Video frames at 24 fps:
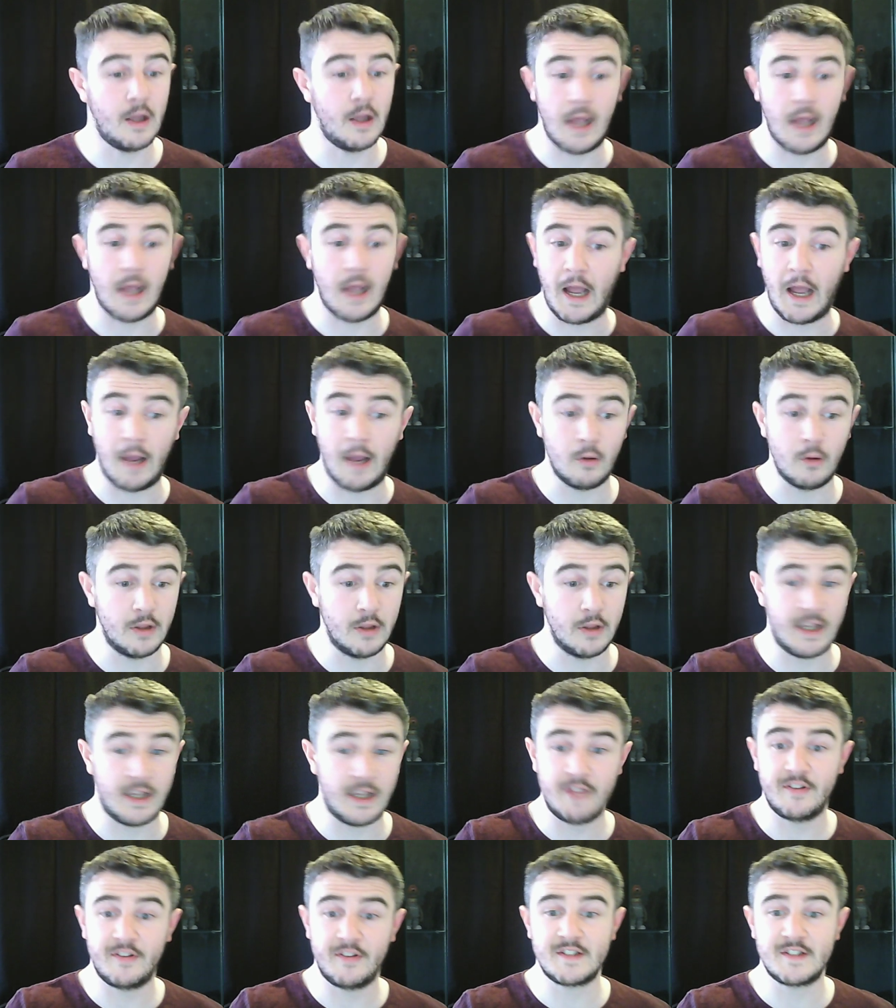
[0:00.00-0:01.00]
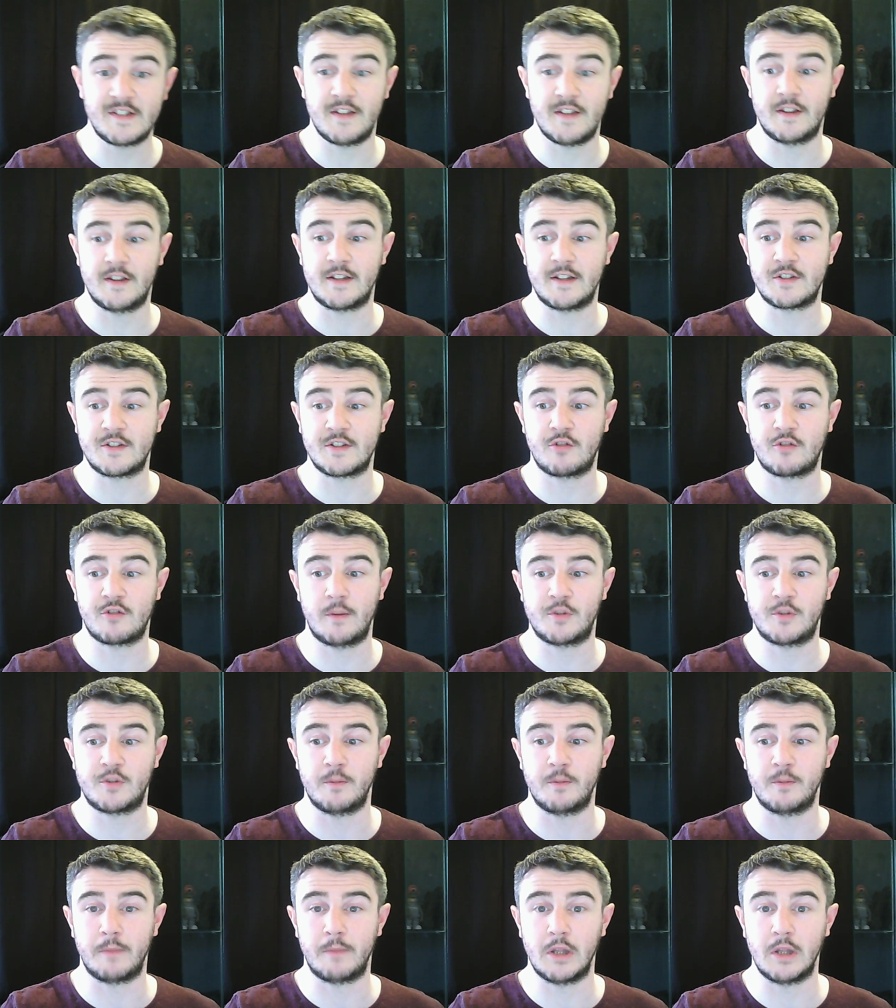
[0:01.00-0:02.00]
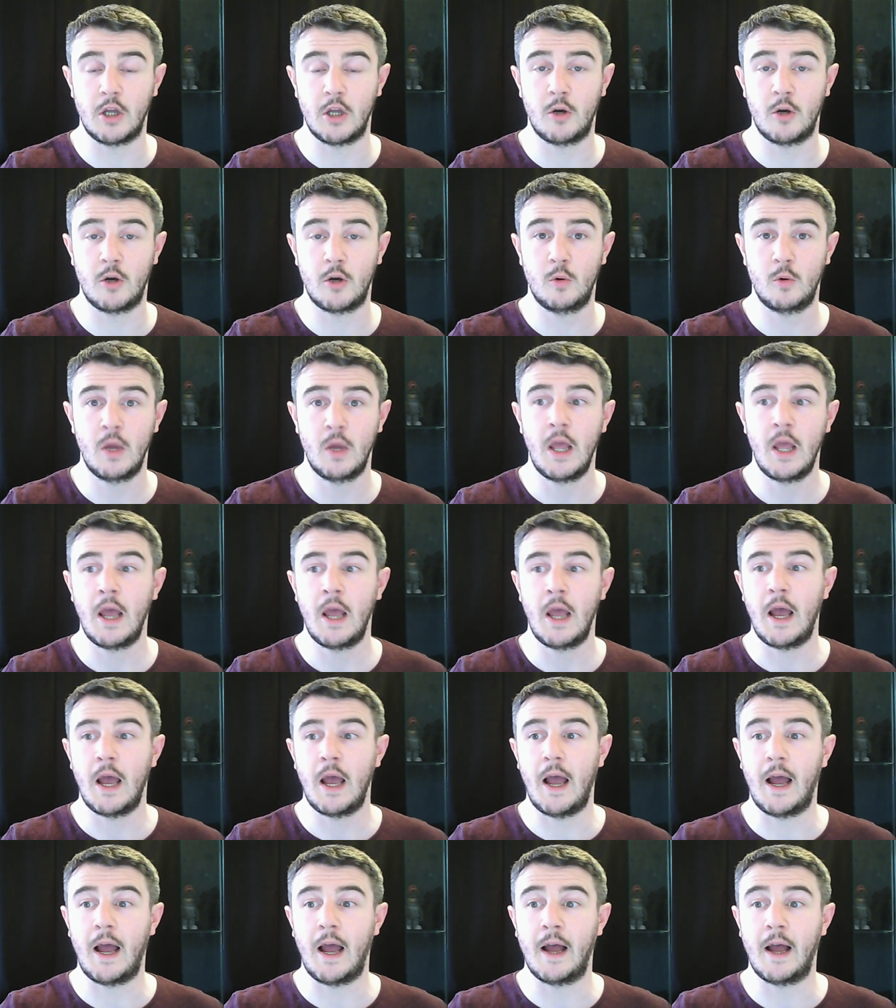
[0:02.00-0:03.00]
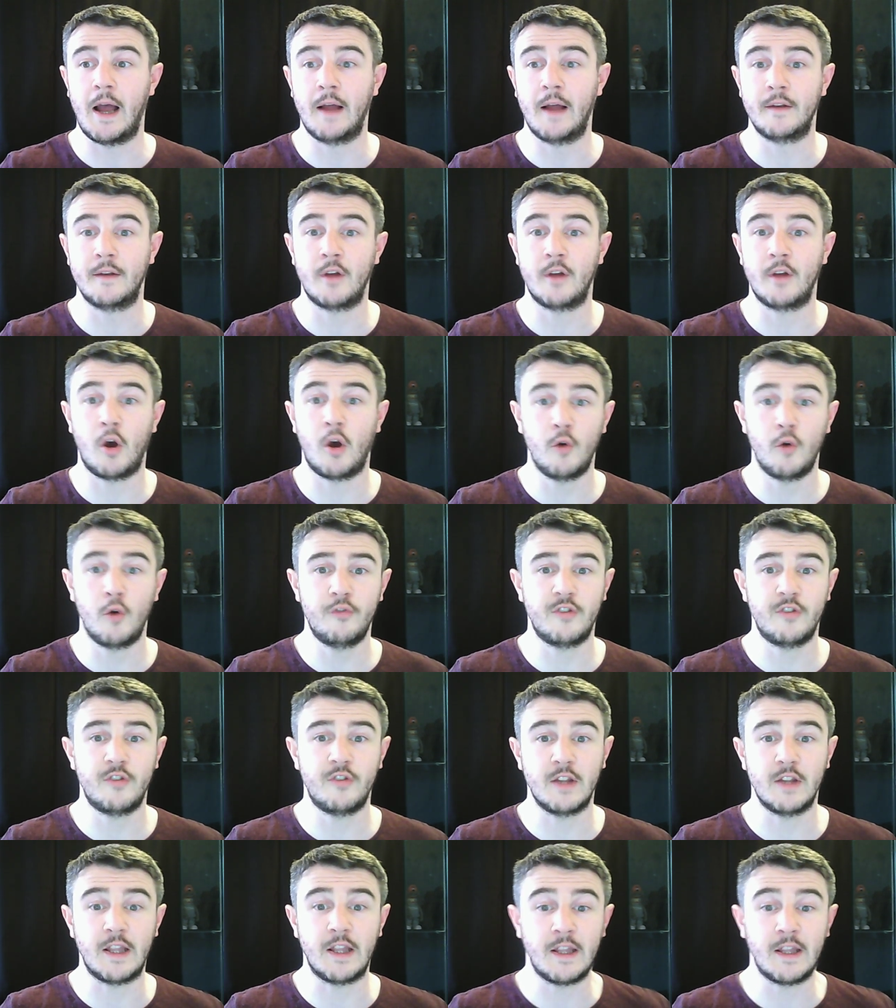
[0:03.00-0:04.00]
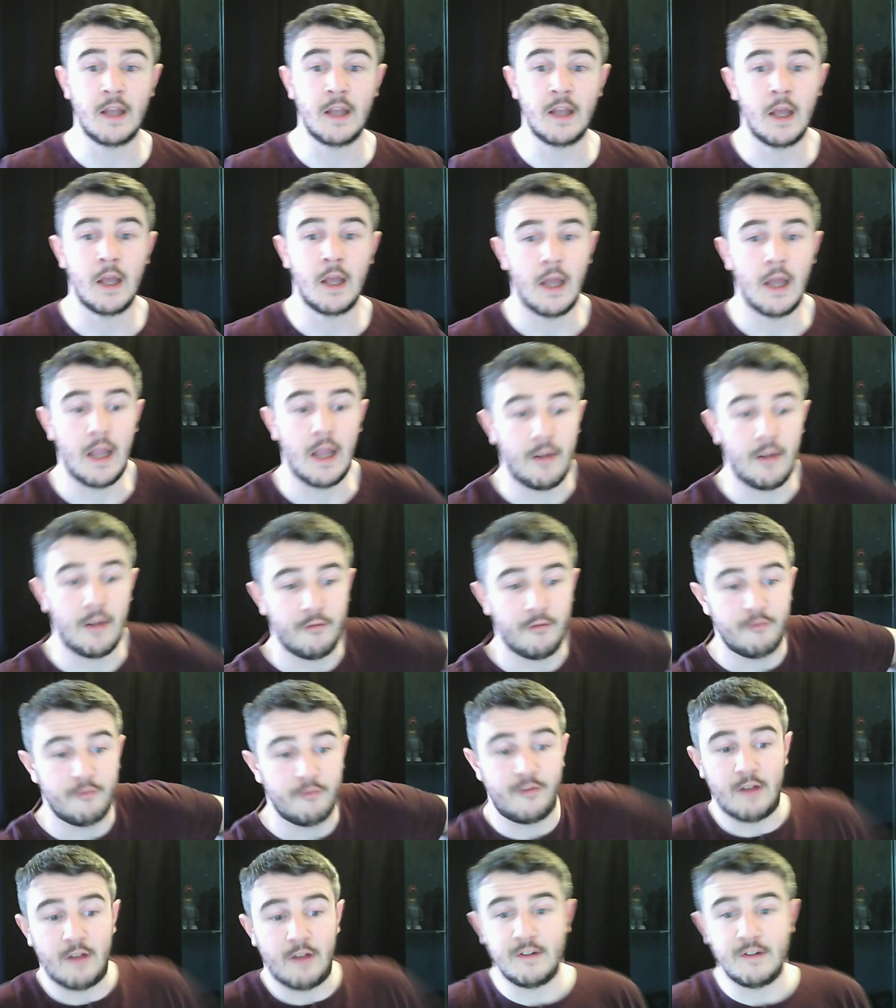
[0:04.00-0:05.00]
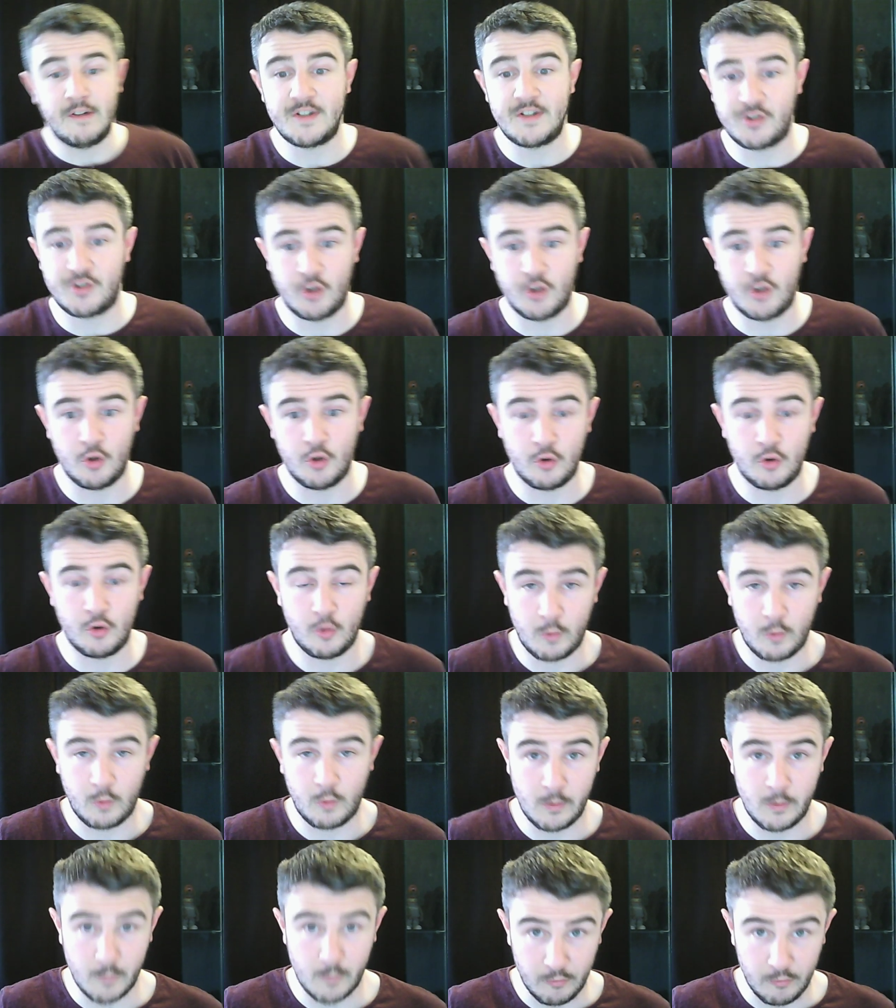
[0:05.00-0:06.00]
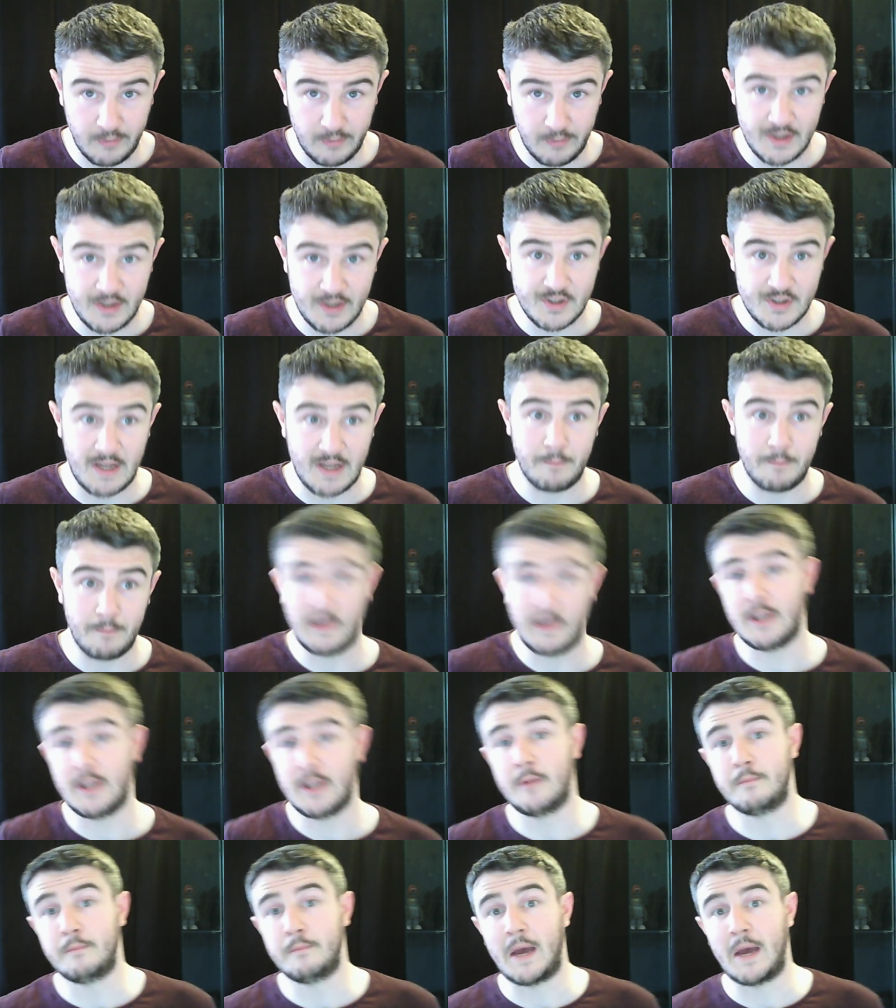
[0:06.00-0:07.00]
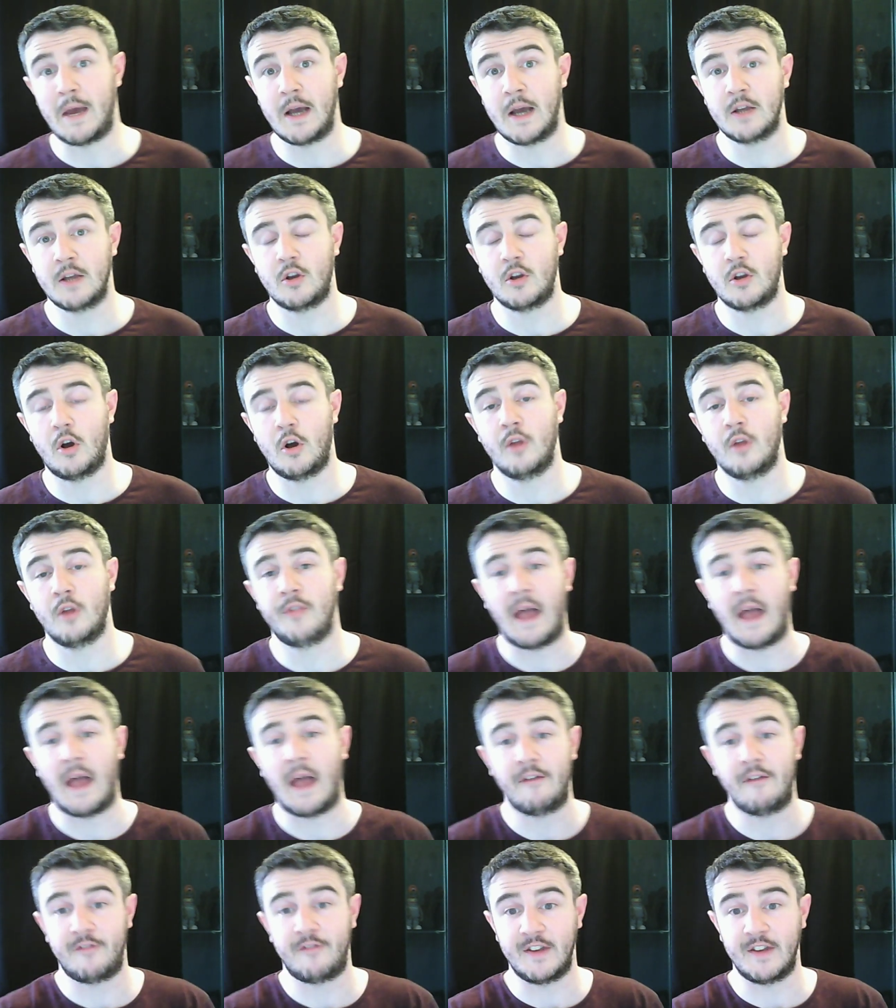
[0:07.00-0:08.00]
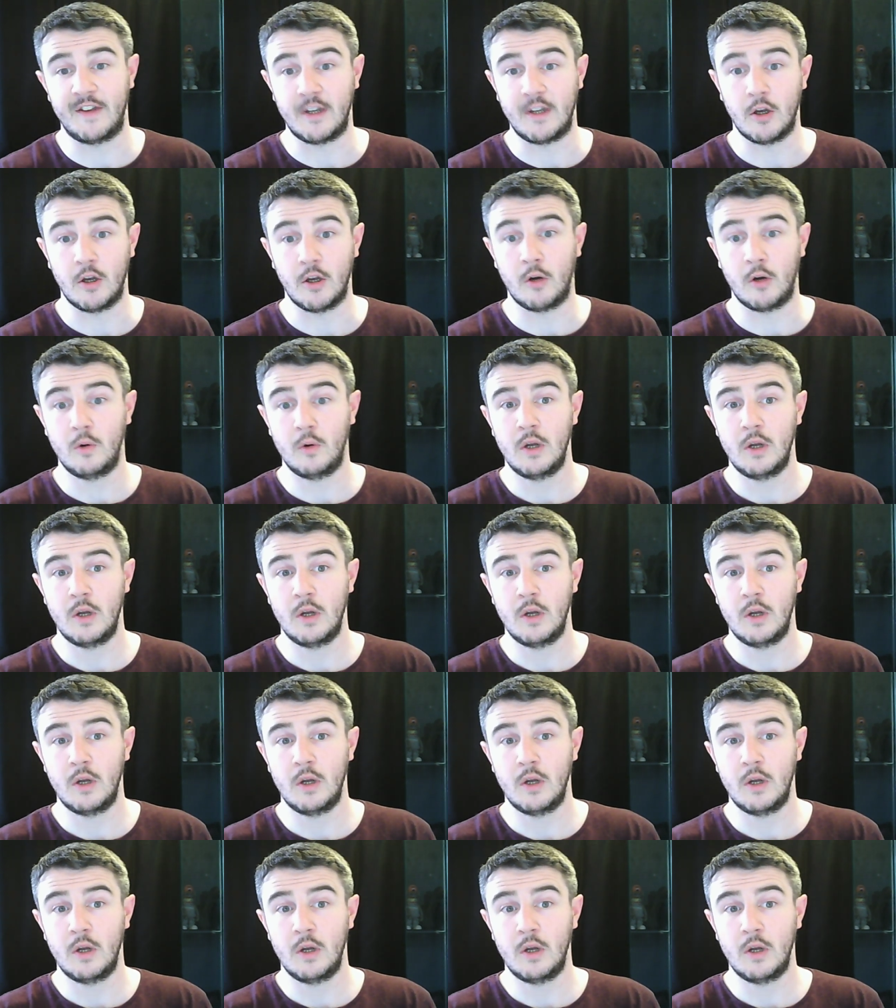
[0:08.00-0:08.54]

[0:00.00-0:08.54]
I'll leave it in the description below and hopefully very soon we will reach that million mark on that video